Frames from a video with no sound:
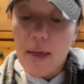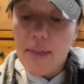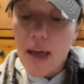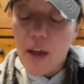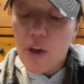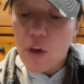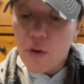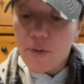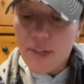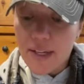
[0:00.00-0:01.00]
That
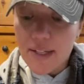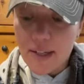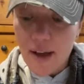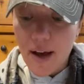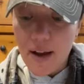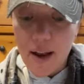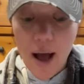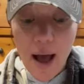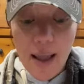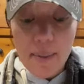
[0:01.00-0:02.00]
you've said to God,
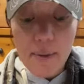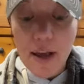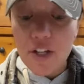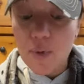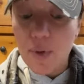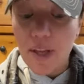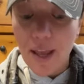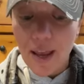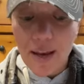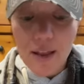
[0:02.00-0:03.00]
I am not doing
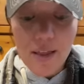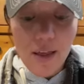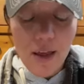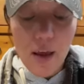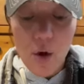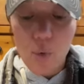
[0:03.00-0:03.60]
anything,